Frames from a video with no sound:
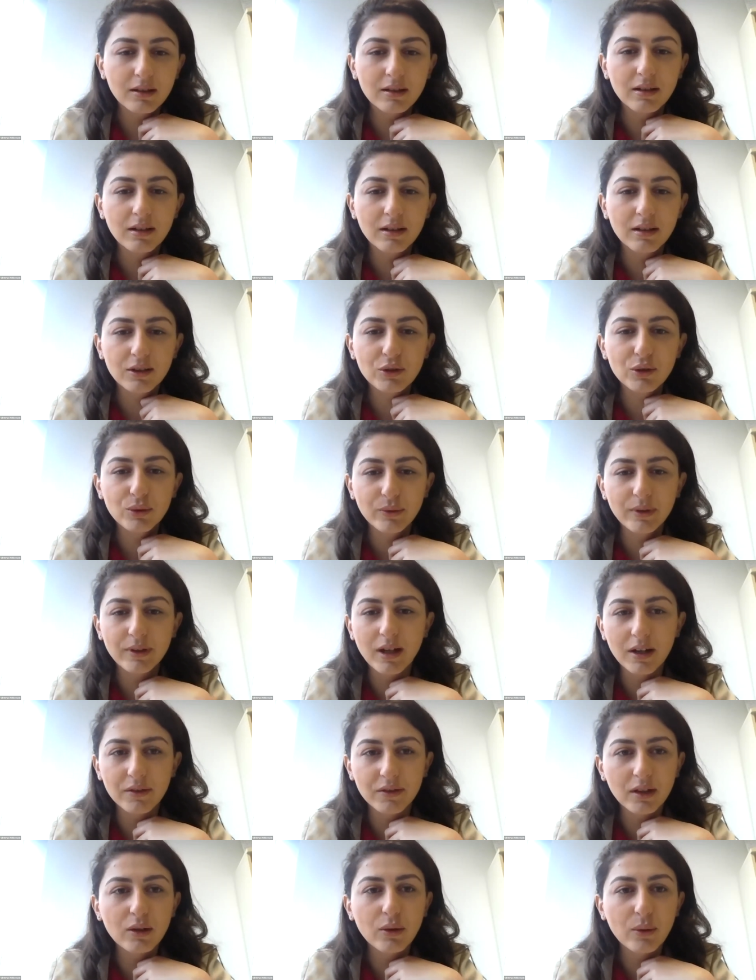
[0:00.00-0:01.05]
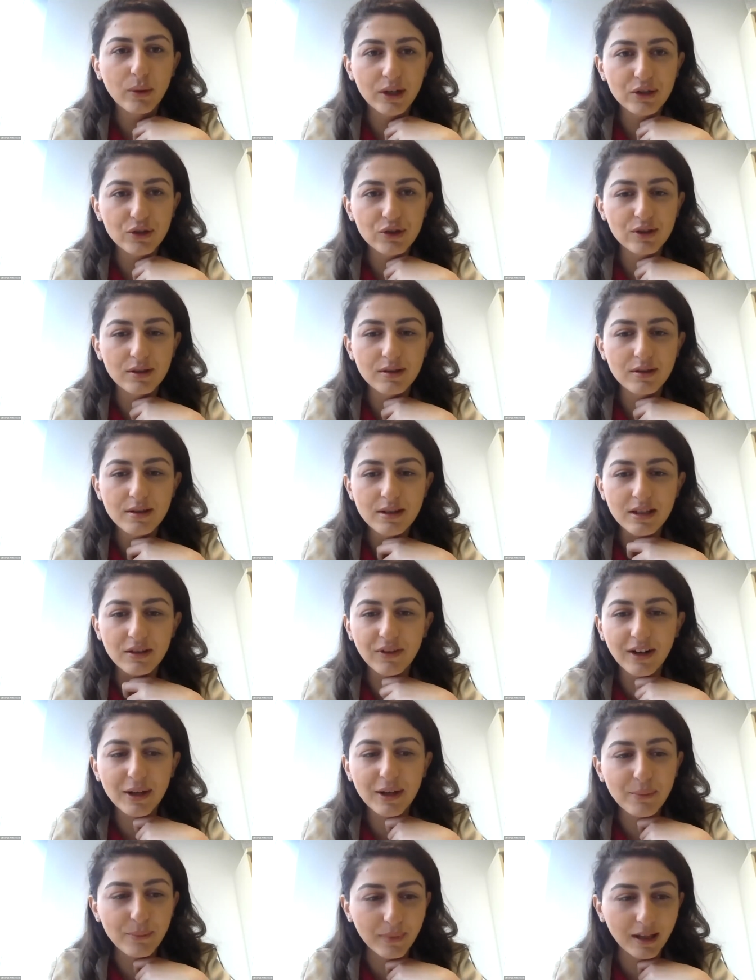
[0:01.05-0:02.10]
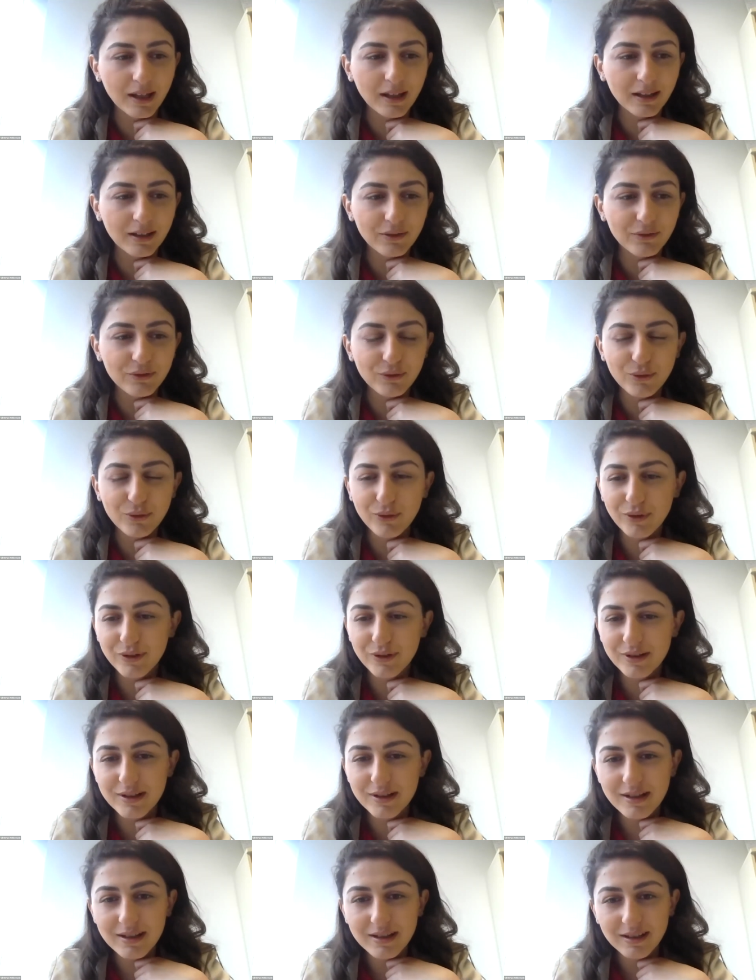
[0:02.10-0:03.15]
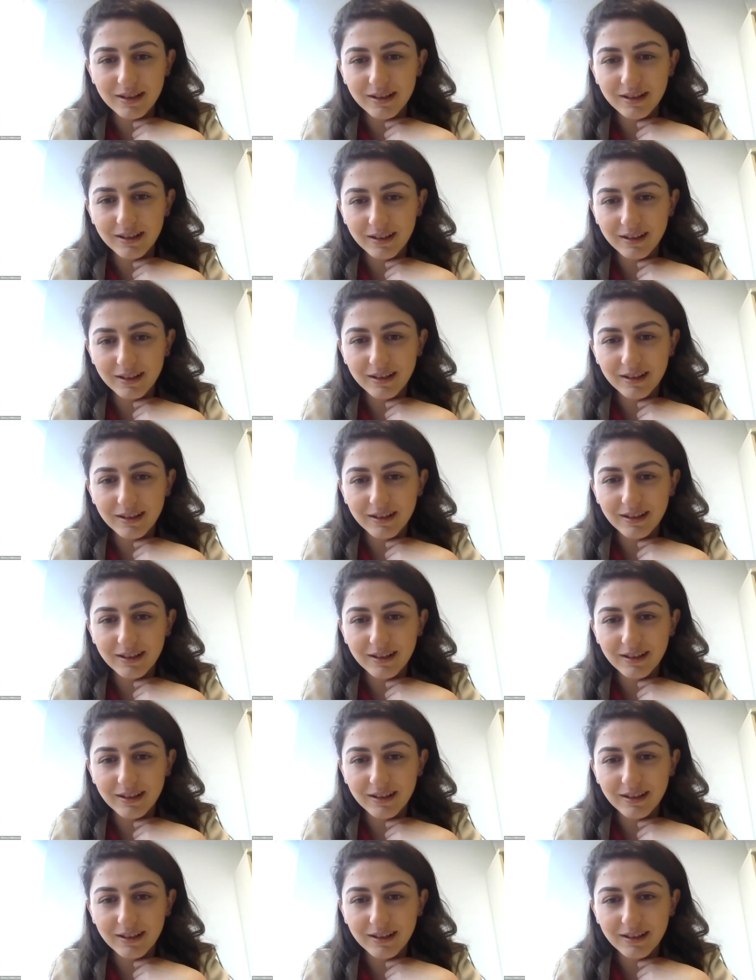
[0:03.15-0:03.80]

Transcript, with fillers: uh, uh, to another questions, if I may, of course. Sure.